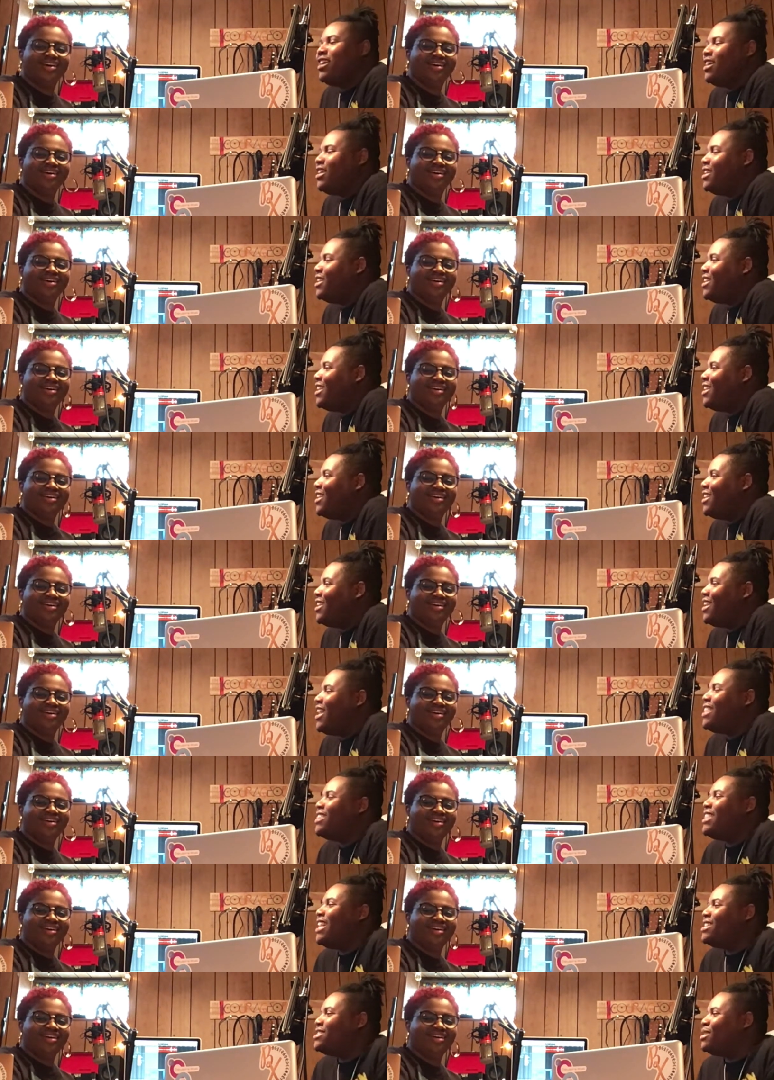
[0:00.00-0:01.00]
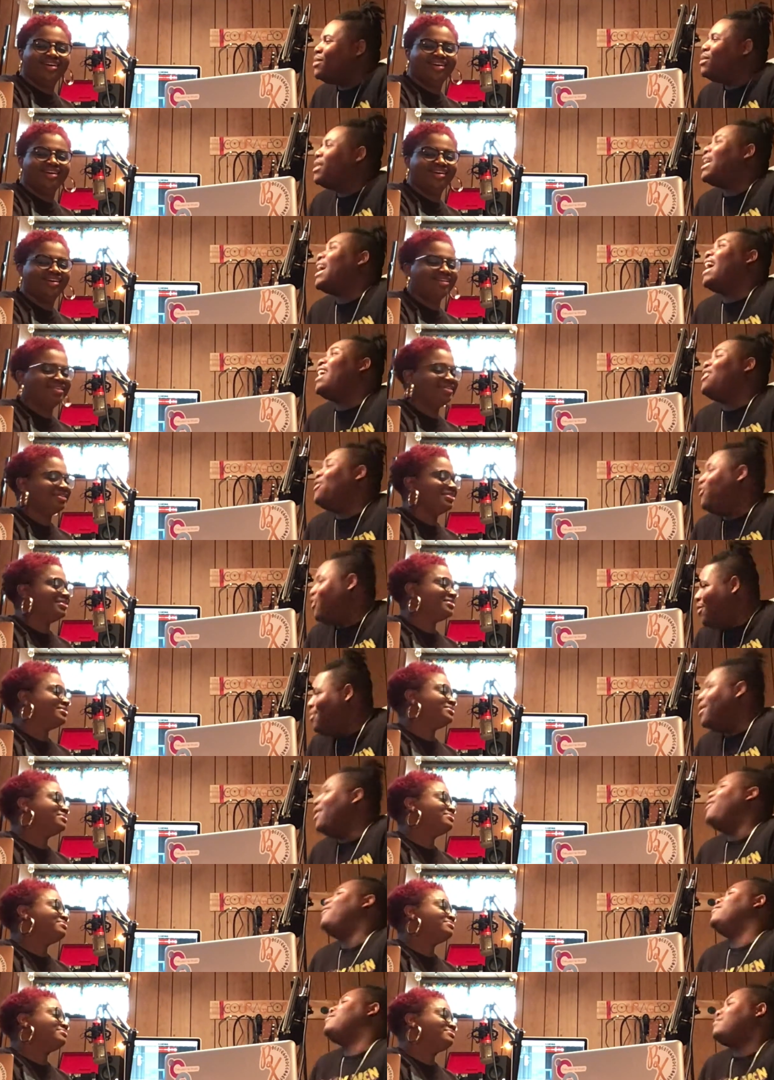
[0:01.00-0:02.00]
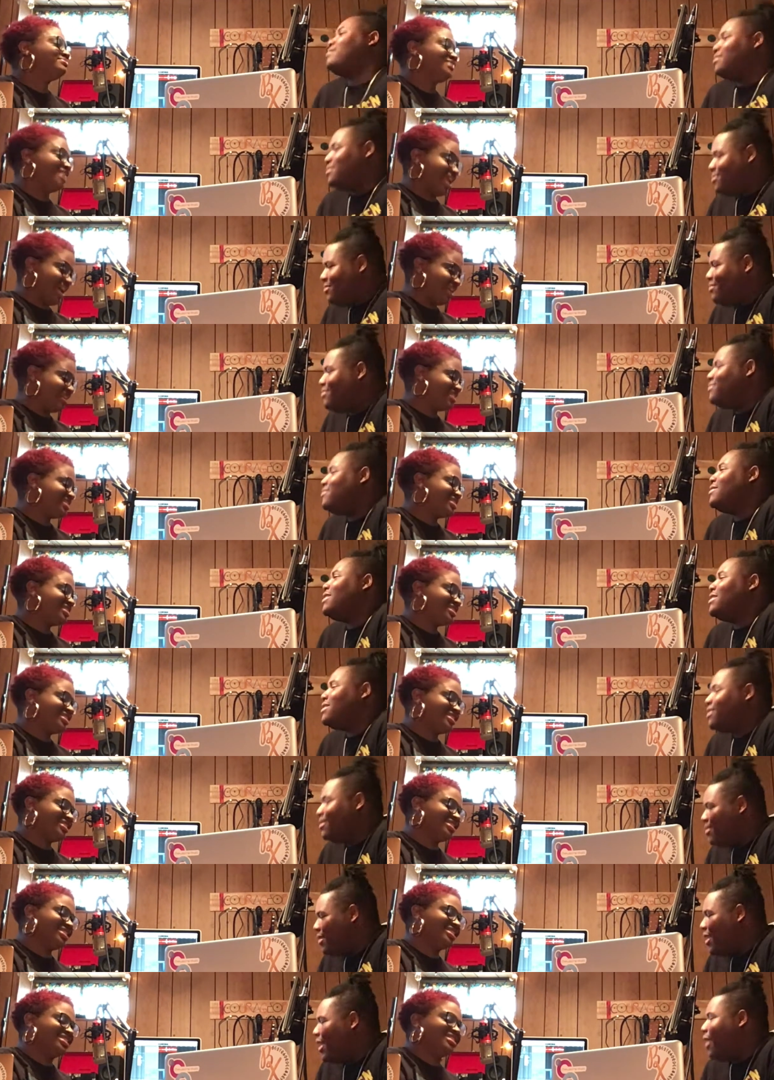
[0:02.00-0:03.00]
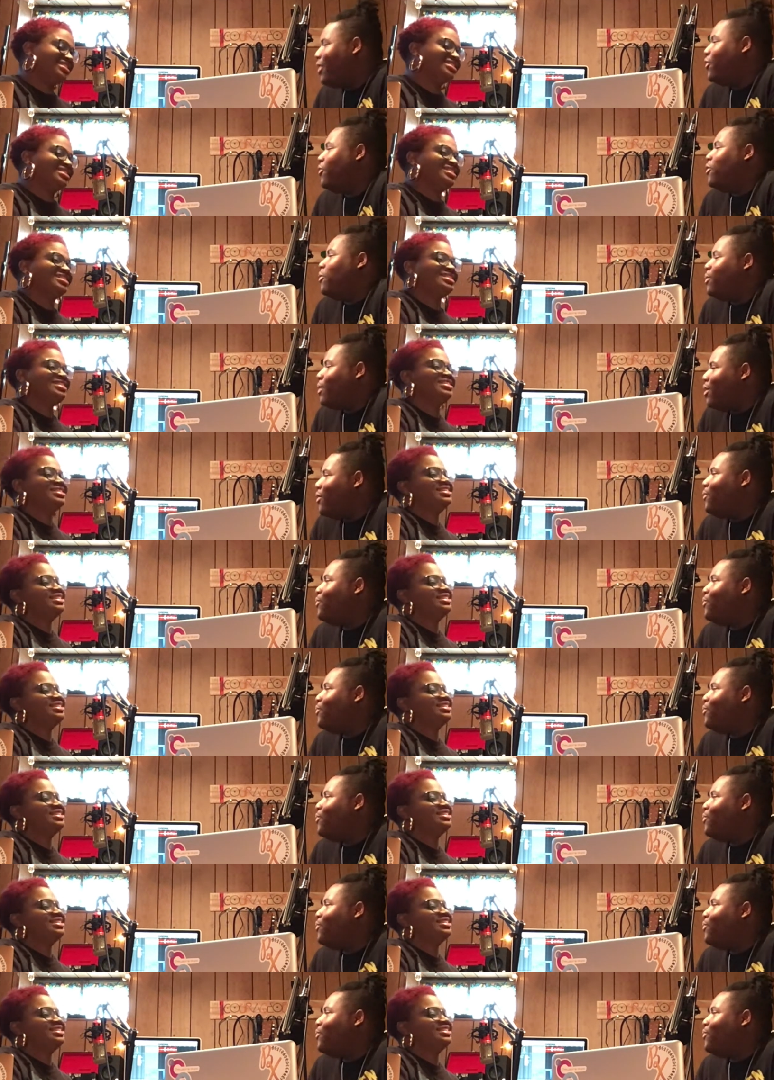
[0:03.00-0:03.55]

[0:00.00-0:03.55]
Speaker 1: and, and that's something I know about. Yes. And that's something I know about.